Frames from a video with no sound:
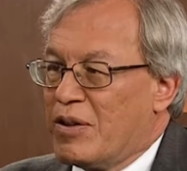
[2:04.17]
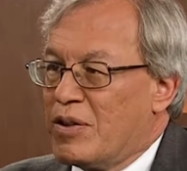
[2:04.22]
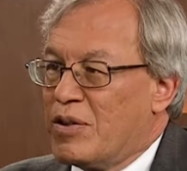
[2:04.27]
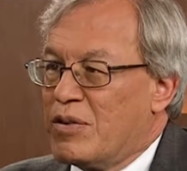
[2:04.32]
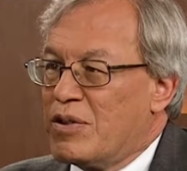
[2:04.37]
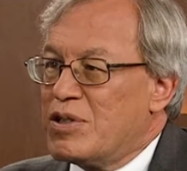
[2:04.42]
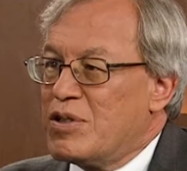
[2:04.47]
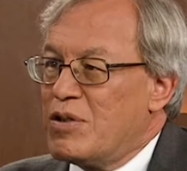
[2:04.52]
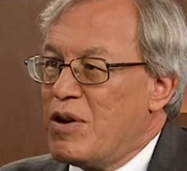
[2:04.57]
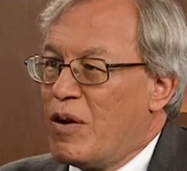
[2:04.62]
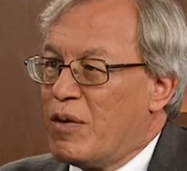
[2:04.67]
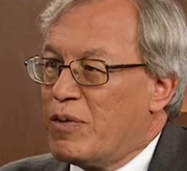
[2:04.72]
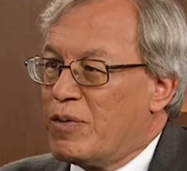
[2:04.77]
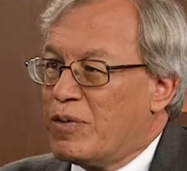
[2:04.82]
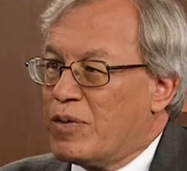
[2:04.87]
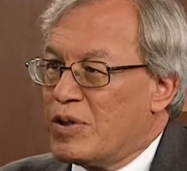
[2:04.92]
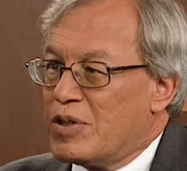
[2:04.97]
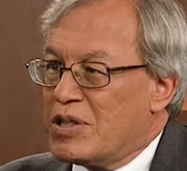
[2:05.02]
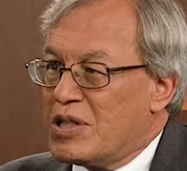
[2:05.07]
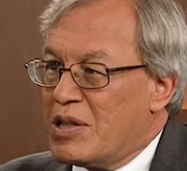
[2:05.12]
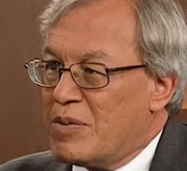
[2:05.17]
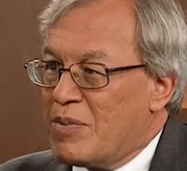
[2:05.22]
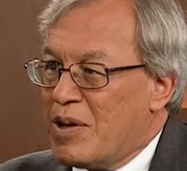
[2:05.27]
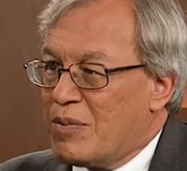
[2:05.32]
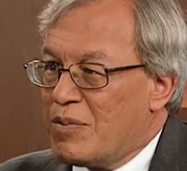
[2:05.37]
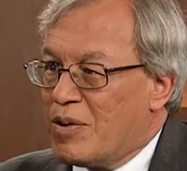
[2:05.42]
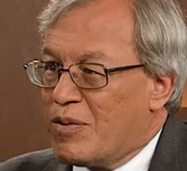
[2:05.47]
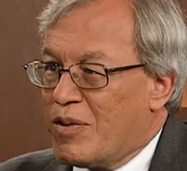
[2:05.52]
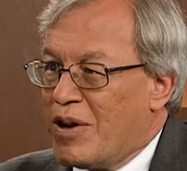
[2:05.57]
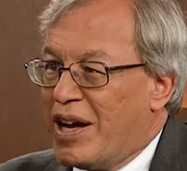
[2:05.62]
There is no First
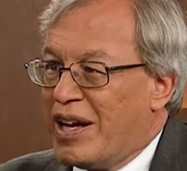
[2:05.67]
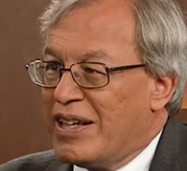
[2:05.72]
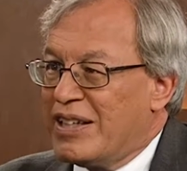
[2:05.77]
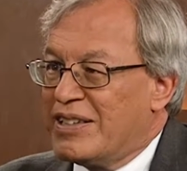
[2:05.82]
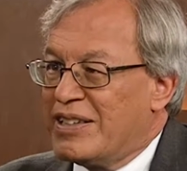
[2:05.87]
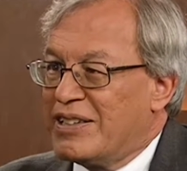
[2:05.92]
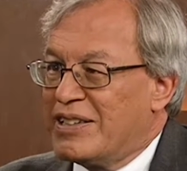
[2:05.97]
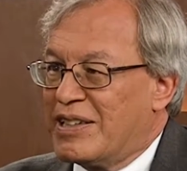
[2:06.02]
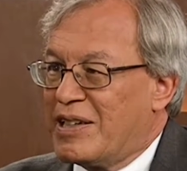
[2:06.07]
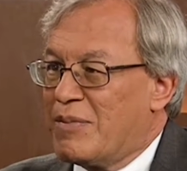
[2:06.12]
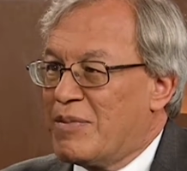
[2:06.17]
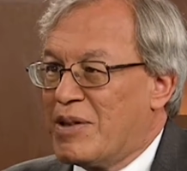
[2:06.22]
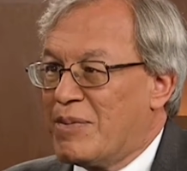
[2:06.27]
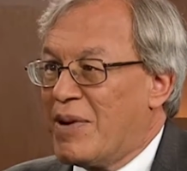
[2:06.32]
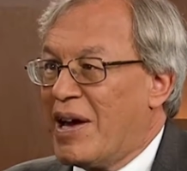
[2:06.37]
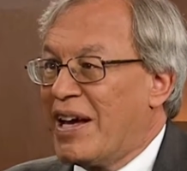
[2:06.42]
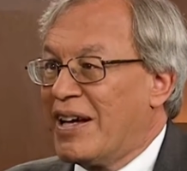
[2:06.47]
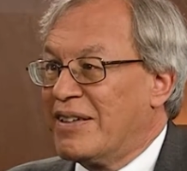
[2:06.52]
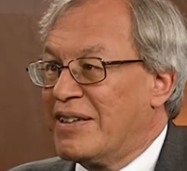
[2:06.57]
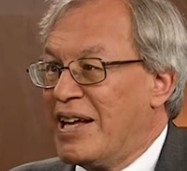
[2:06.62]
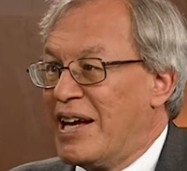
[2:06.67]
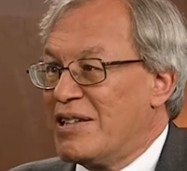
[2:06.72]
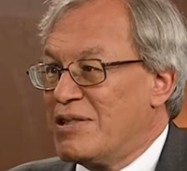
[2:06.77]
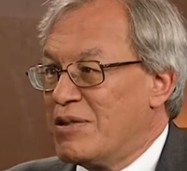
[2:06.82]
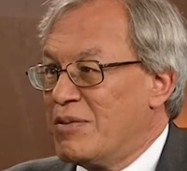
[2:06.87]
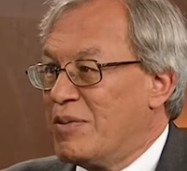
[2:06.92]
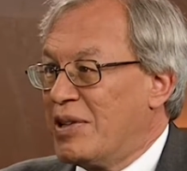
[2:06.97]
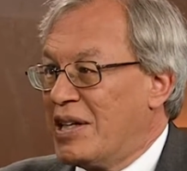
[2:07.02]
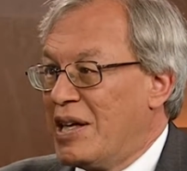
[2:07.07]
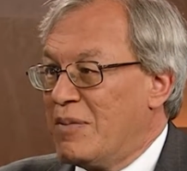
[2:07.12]
Amendment right to come into my
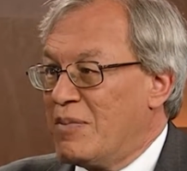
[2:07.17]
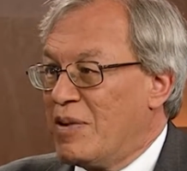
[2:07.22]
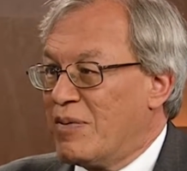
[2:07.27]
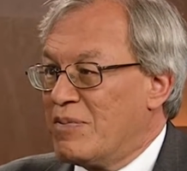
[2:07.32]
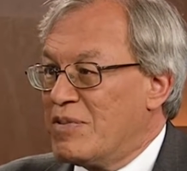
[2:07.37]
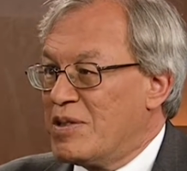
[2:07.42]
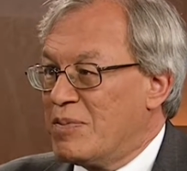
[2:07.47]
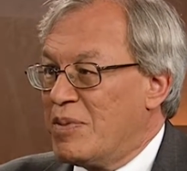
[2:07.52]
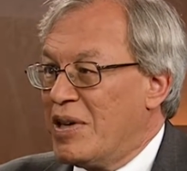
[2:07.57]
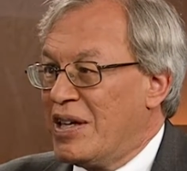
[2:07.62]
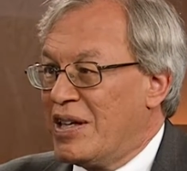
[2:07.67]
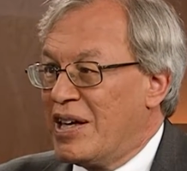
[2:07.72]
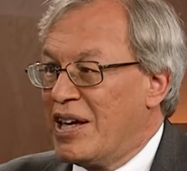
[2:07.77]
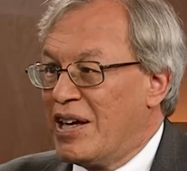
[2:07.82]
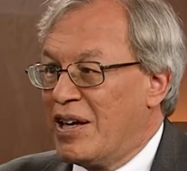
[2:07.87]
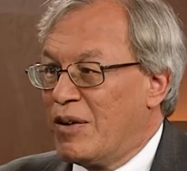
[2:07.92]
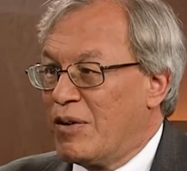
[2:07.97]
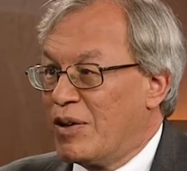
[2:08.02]
classroom and keep me from speaking,